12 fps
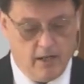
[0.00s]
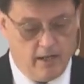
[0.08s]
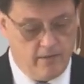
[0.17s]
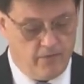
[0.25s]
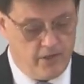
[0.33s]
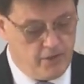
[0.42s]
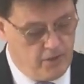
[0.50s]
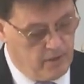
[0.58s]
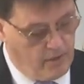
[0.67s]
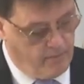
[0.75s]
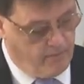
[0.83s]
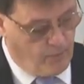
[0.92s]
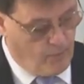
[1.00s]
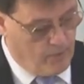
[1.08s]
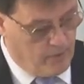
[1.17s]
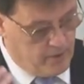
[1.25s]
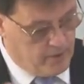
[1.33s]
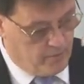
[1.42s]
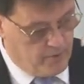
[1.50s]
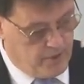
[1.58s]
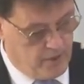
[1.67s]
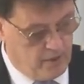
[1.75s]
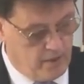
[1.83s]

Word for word: I invite you to come forward as we sing